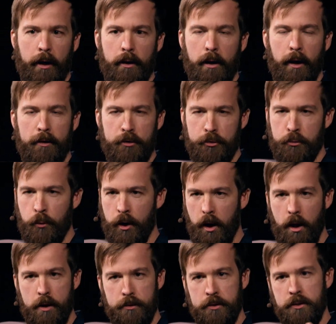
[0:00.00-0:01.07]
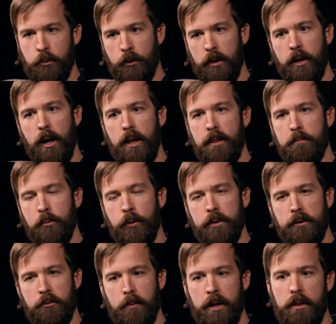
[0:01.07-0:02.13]
And I do just want to underscore again the
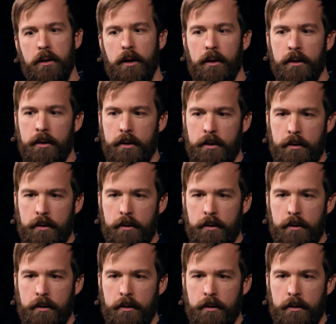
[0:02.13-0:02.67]
point that you made that